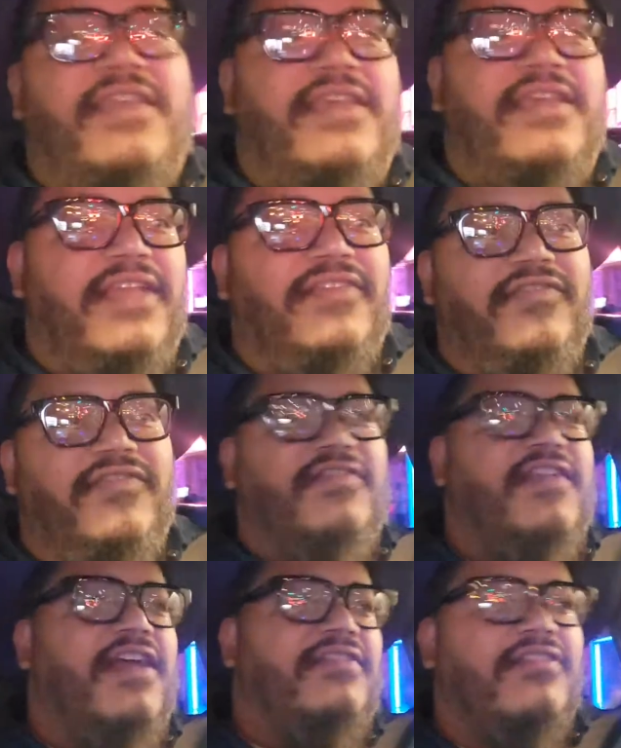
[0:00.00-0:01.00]
did. I
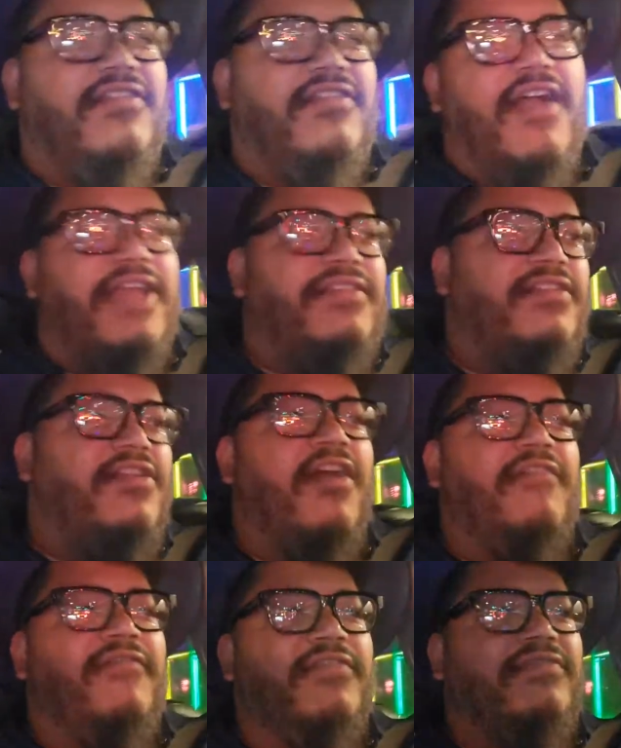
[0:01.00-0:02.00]
just got the car. I had
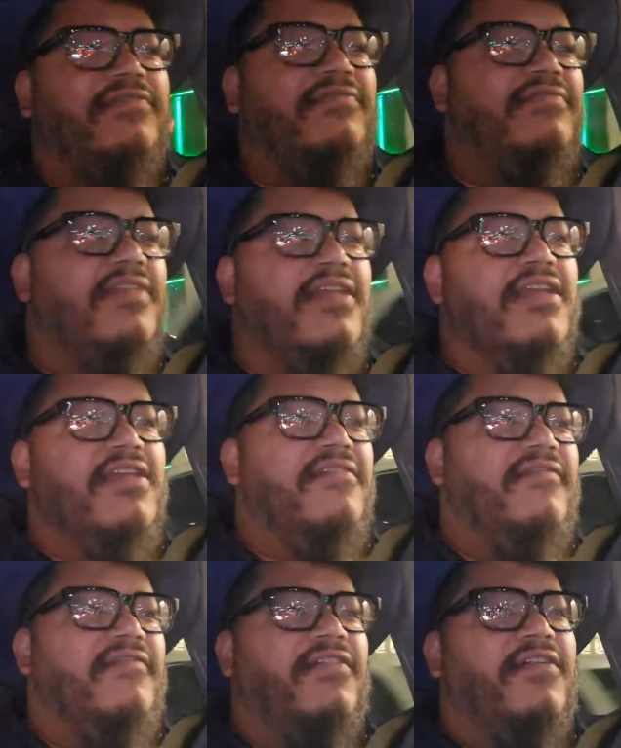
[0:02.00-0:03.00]
the car
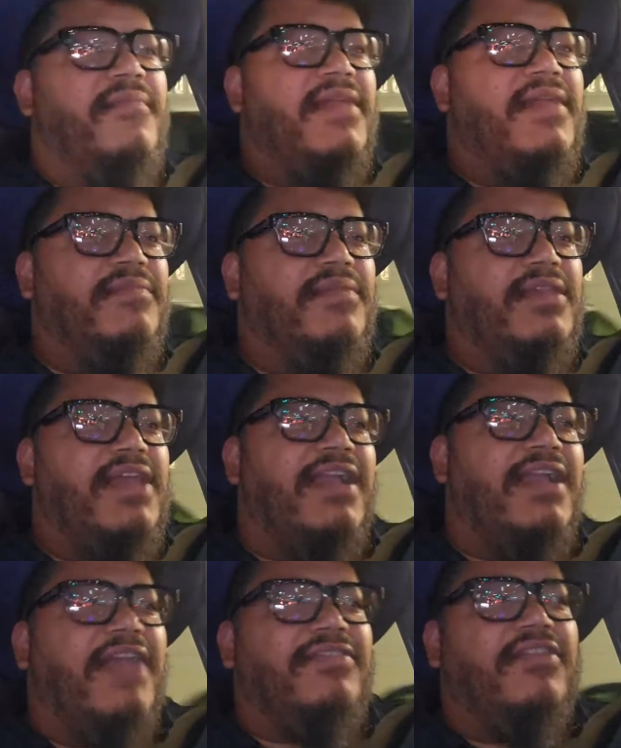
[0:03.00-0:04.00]
for
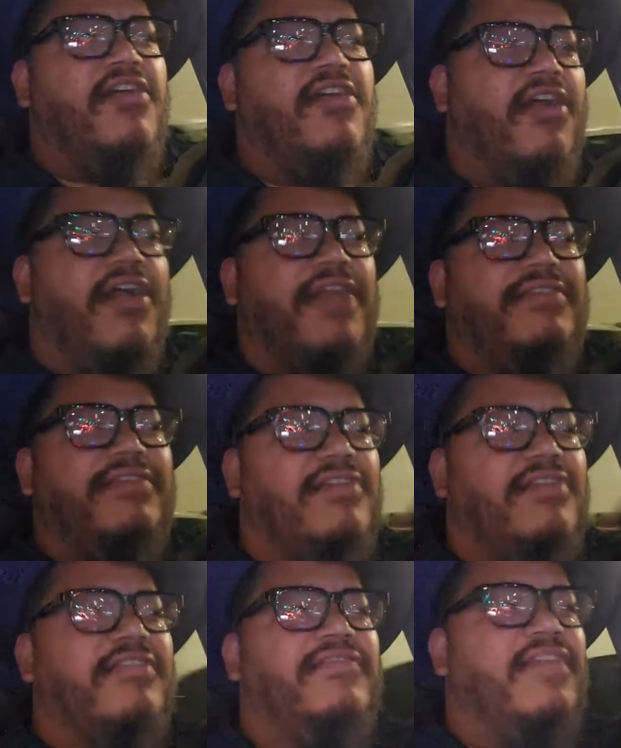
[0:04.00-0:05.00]
maybe I got the car. I
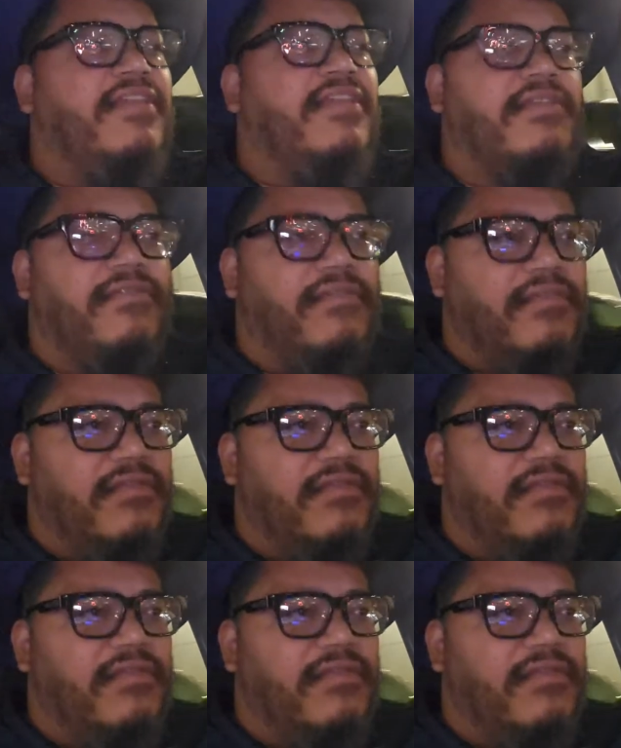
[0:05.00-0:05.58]
think on the second